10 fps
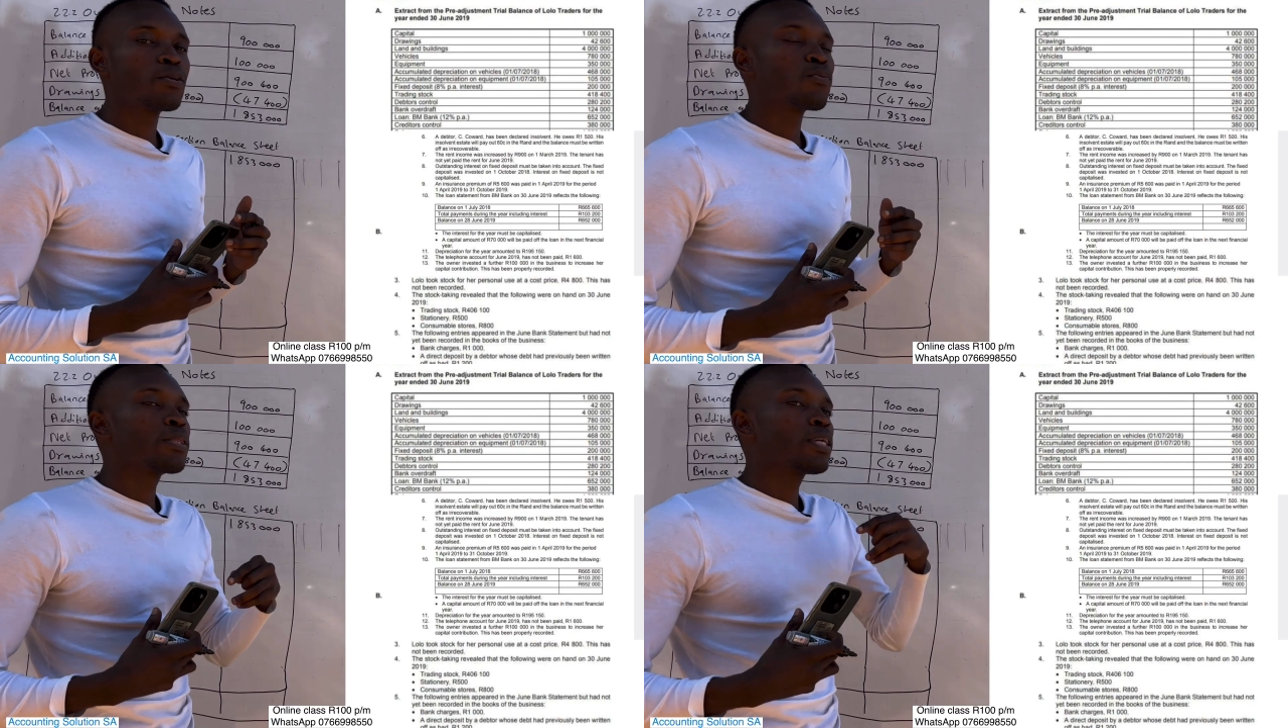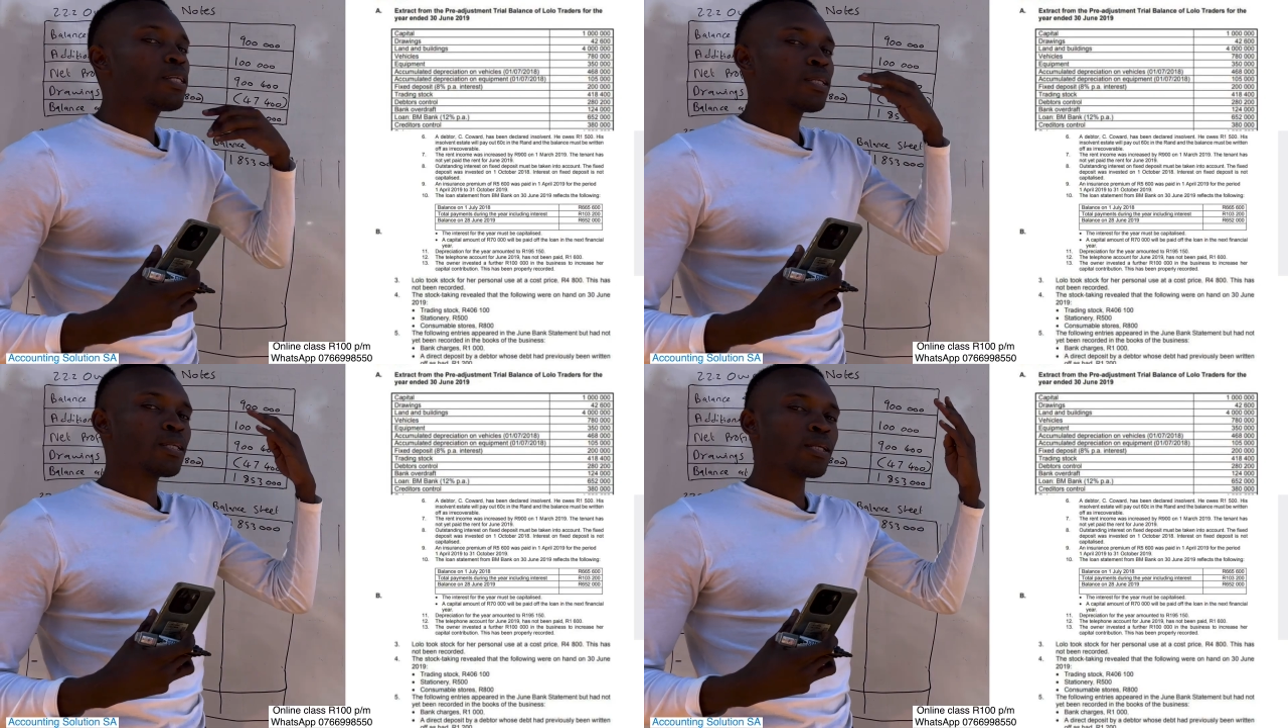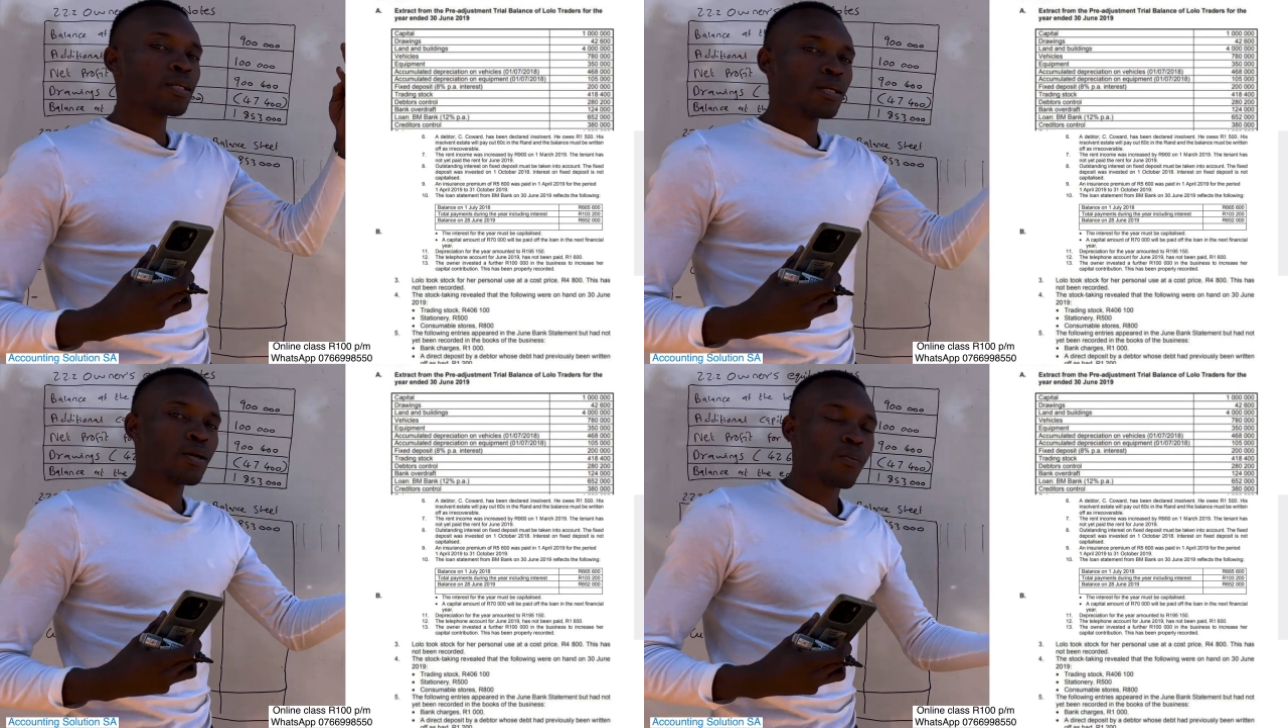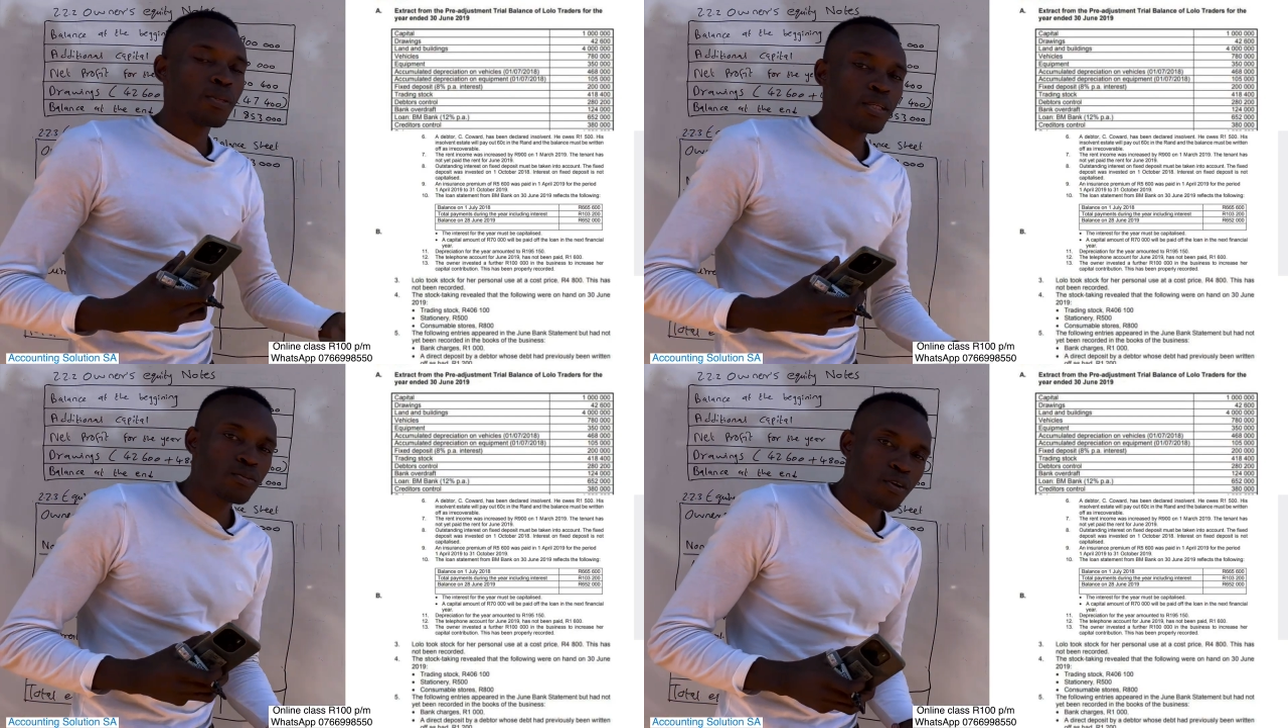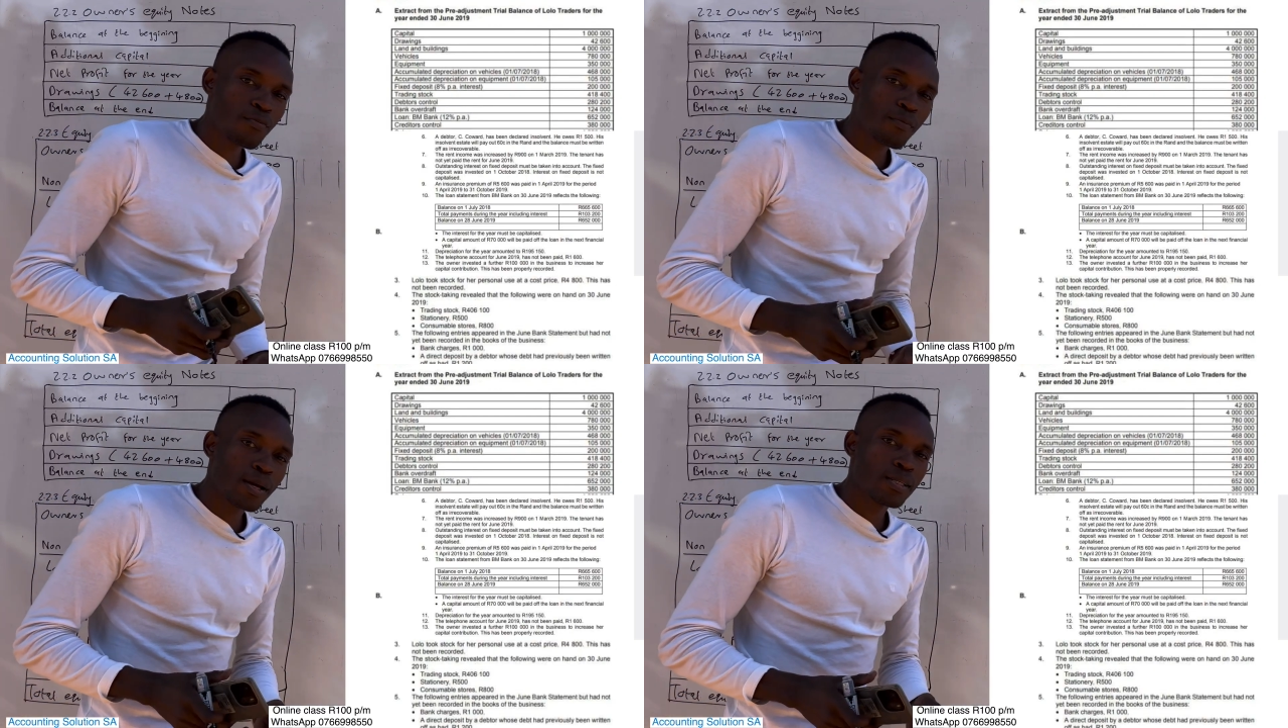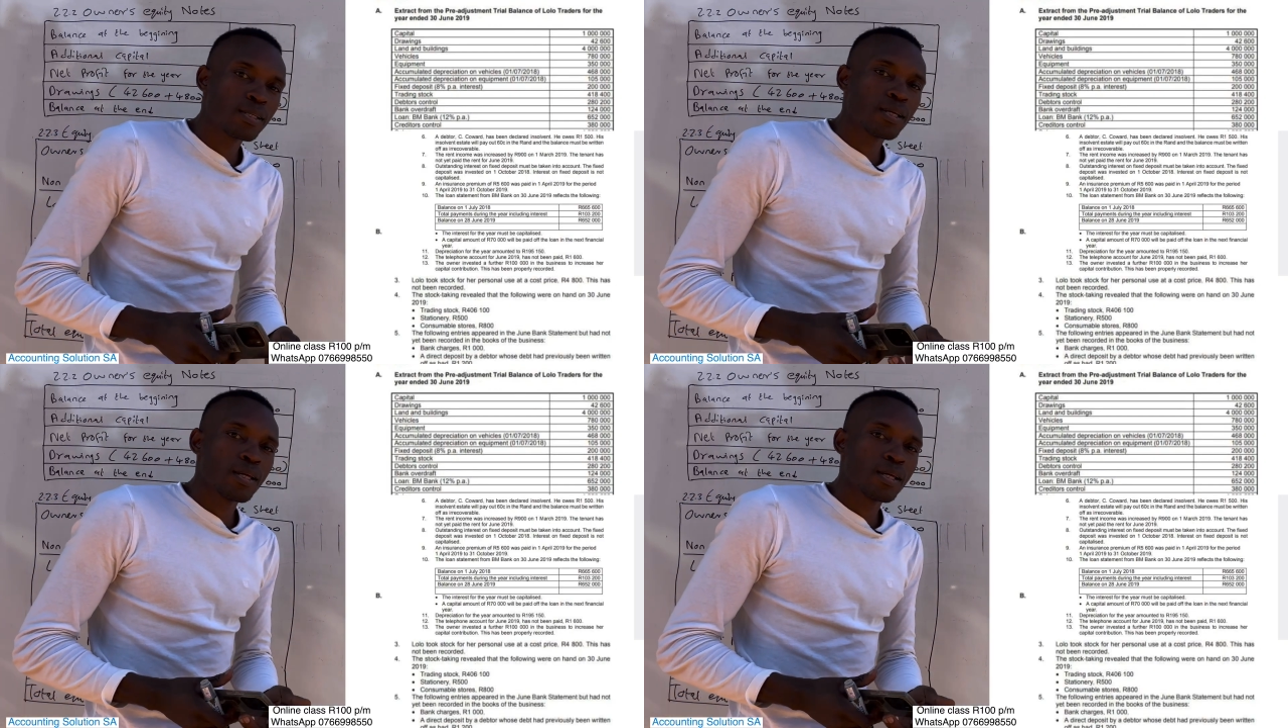within 12 months.